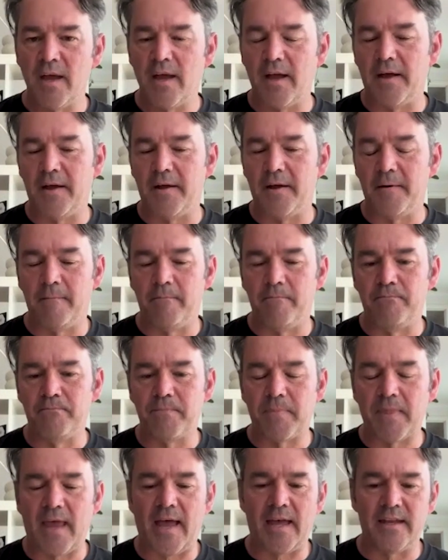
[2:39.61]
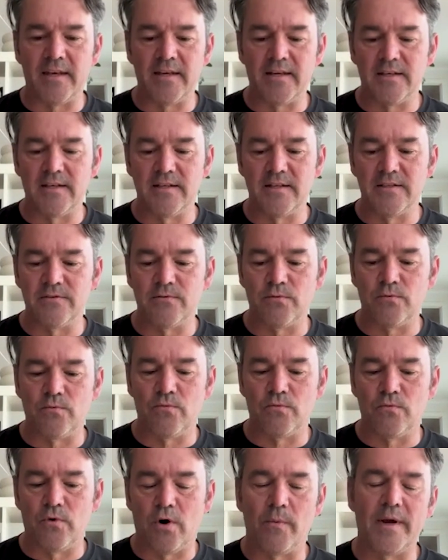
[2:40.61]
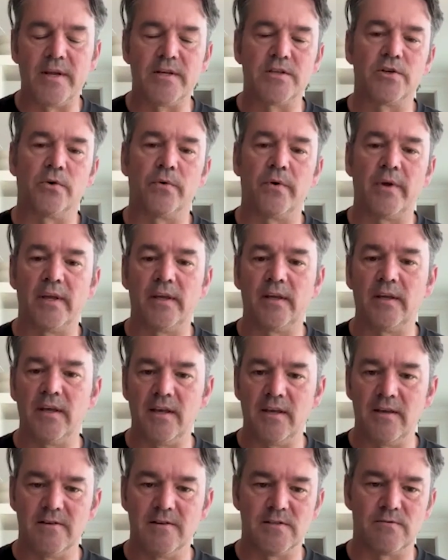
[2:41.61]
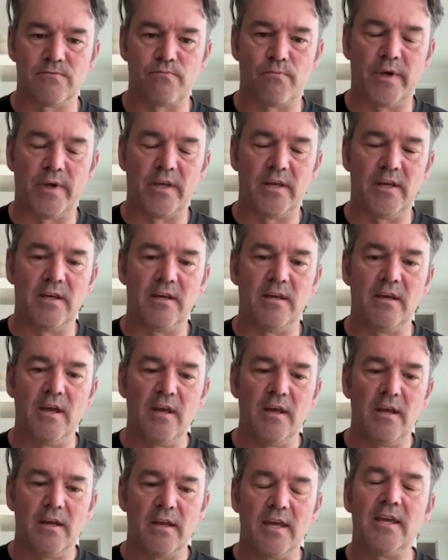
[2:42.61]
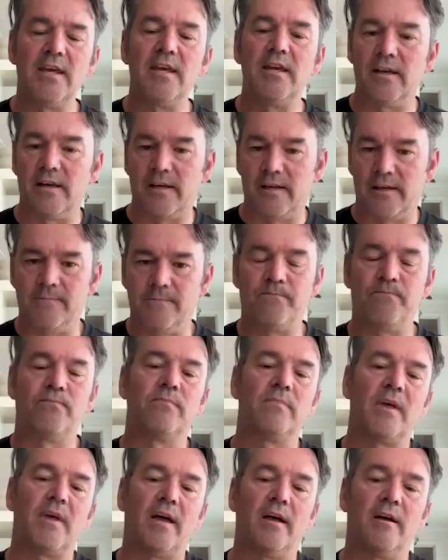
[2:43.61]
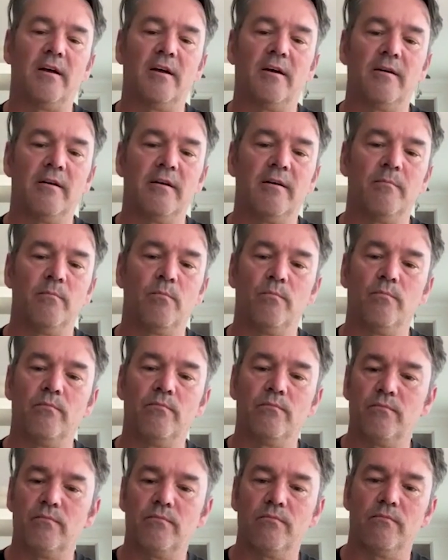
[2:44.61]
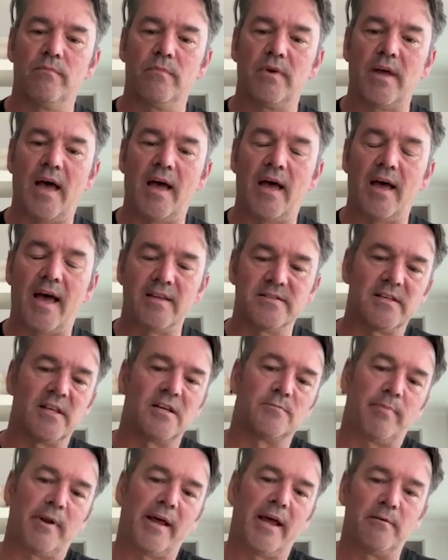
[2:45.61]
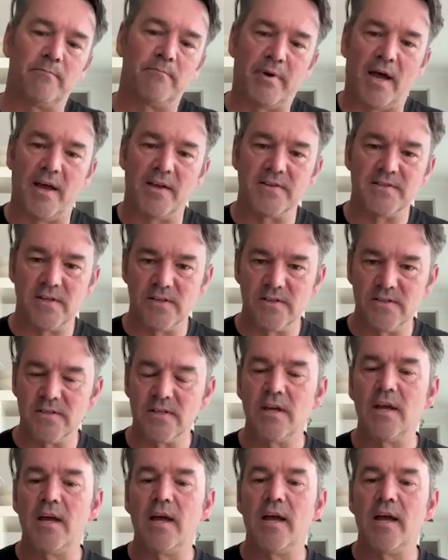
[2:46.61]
And what we're doing is we hear as each blade passes,